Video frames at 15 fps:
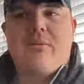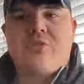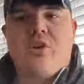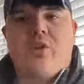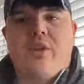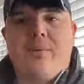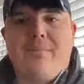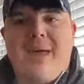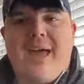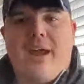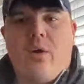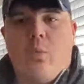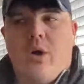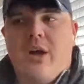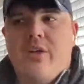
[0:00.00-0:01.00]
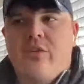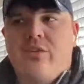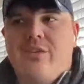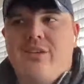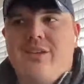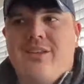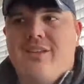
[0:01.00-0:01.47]
thing that was holding him back
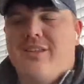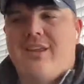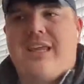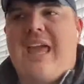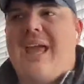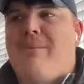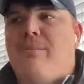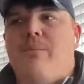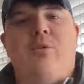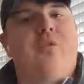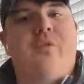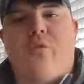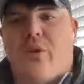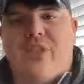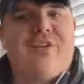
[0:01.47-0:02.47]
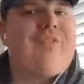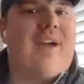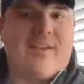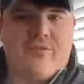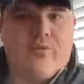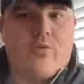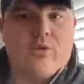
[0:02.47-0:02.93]
was the game moved really
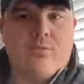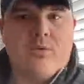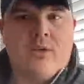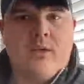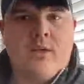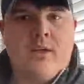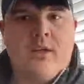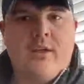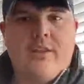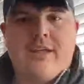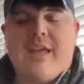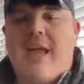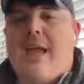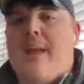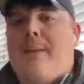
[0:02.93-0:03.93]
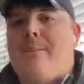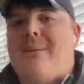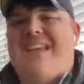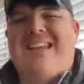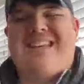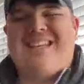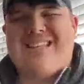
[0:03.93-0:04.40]
fast for him. The
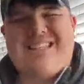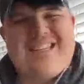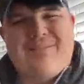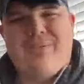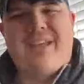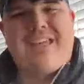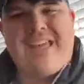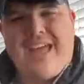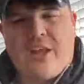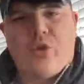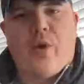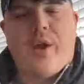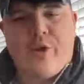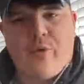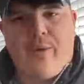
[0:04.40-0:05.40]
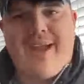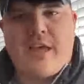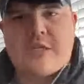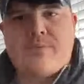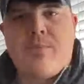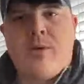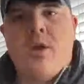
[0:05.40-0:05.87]
game, he didn't seem like he had a great
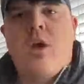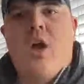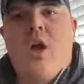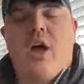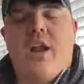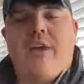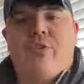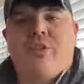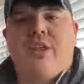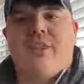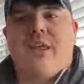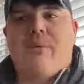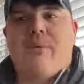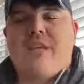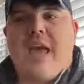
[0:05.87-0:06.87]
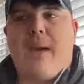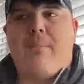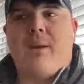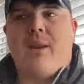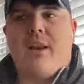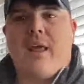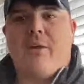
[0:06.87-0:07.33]
grasp on everything that was
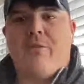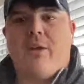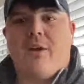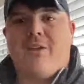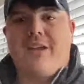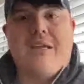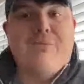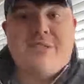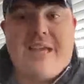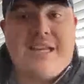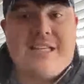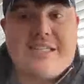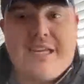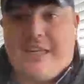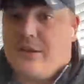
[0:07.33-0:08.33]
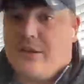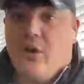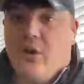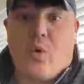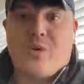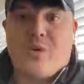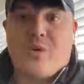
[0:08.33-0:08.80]
happening out there. He was
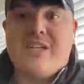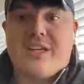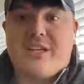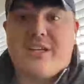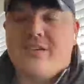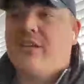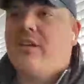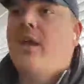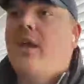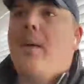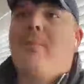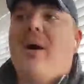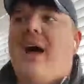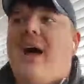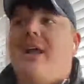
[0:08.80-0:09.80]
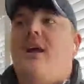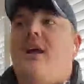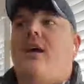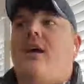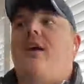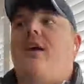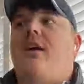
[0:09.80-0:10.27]
eighteen. Of course he didn't. But
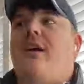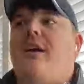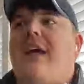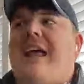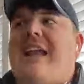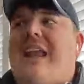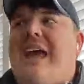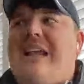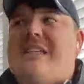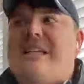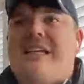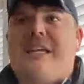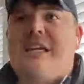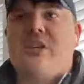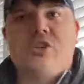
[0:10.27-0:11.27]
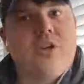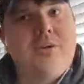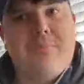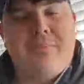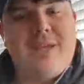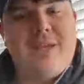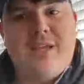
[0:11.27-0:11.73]
at nineteen, he
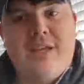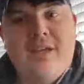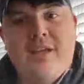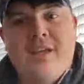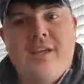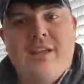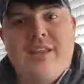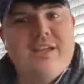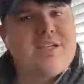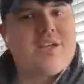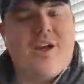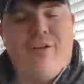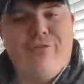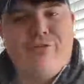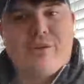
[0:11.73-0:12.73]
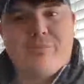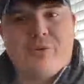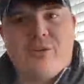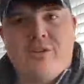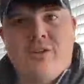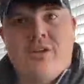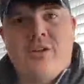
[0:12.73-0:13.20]
shouldn't be this
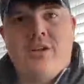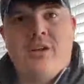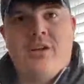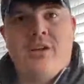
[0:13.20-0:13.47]
comfortable,